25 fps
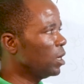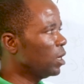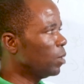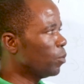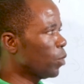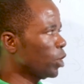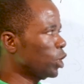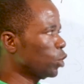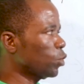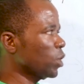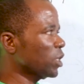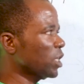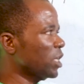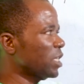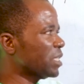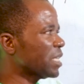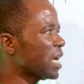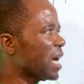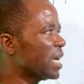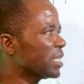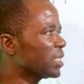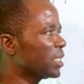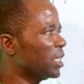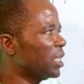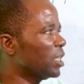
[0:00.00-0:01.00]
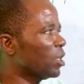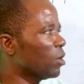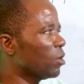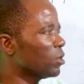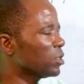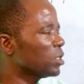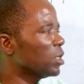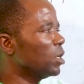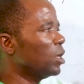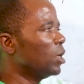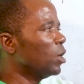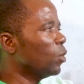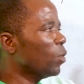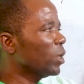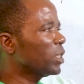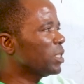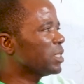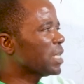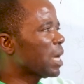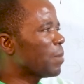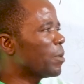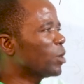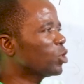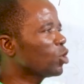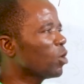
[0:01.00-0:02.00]
But the question is asking us, what is
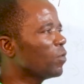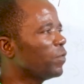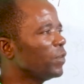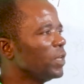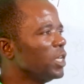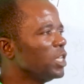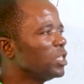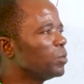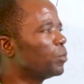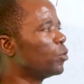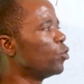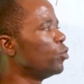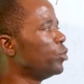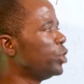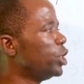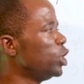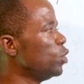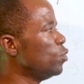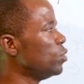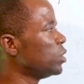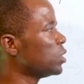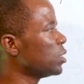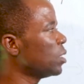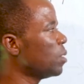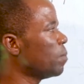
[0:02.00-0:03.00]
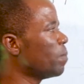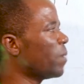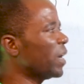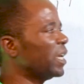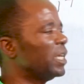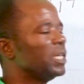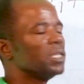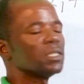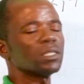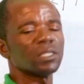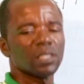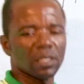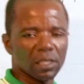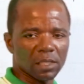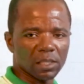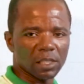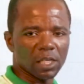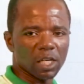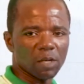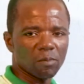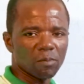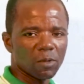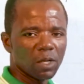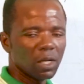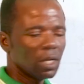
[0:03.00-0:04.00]
the amount of heat produced by a
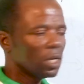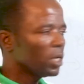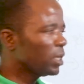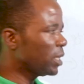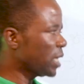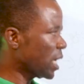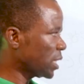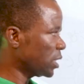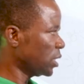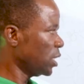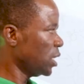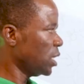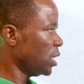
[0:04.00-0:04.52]
system? That